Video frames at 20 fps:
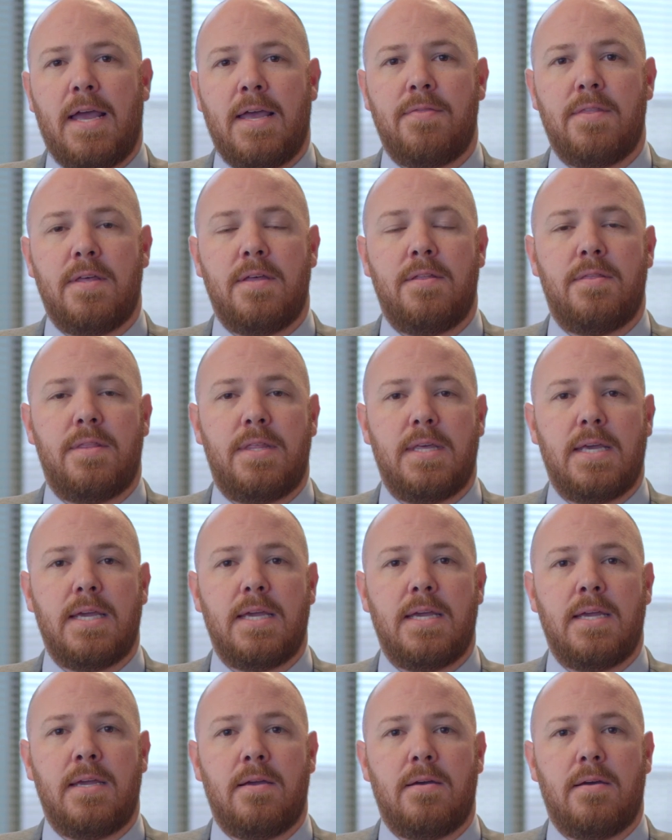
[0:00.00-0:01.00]
and then
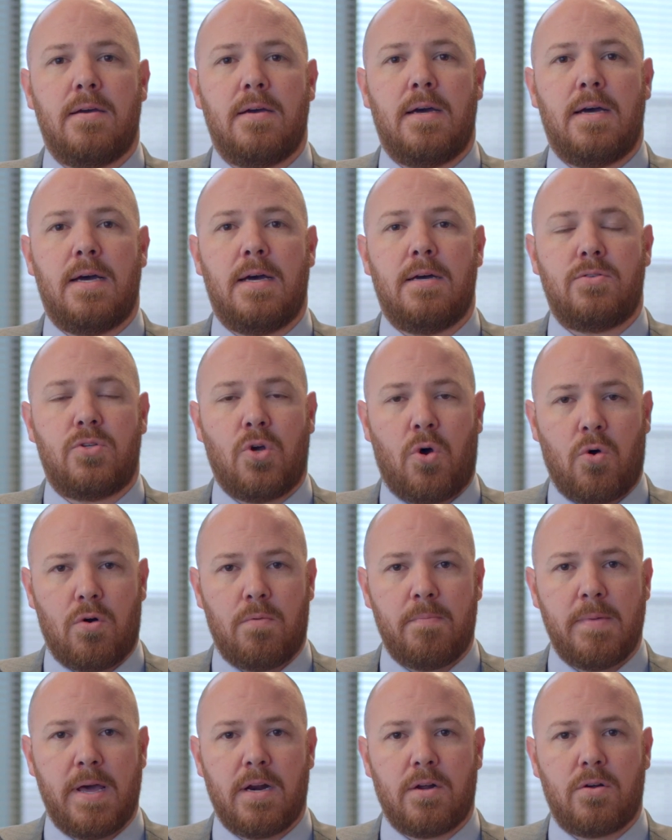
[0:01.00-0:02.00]
the uh,
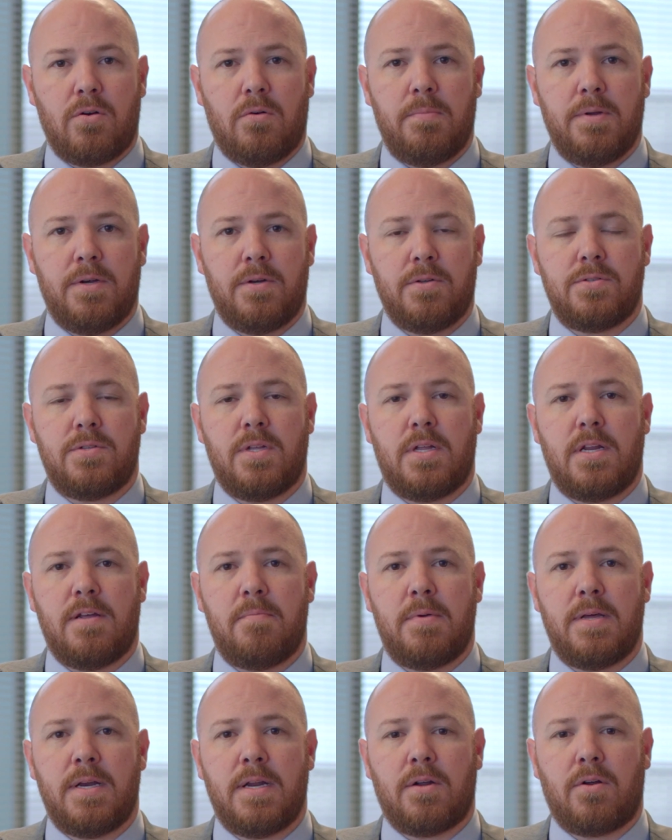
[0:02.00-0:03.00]
total medical bills that
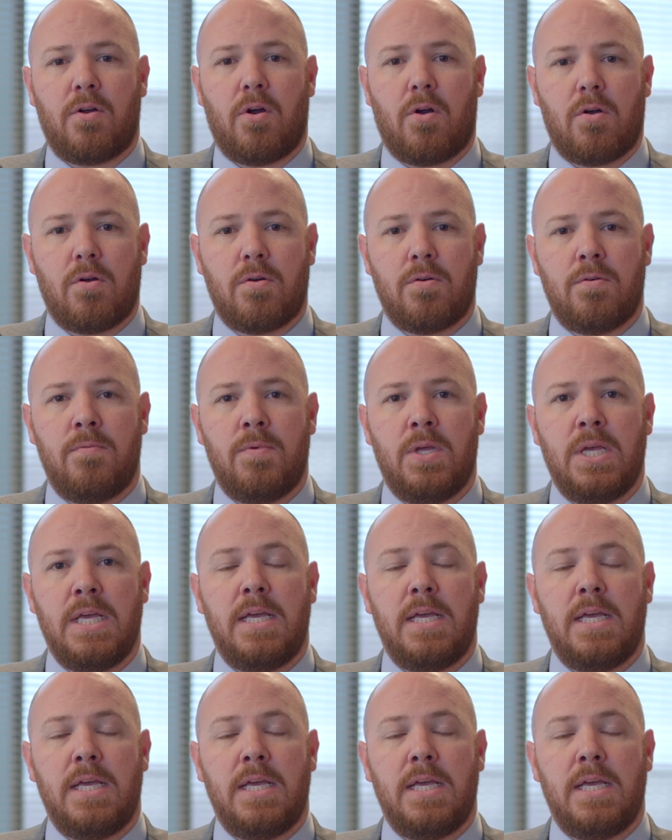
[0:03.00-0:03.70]
have been incurred,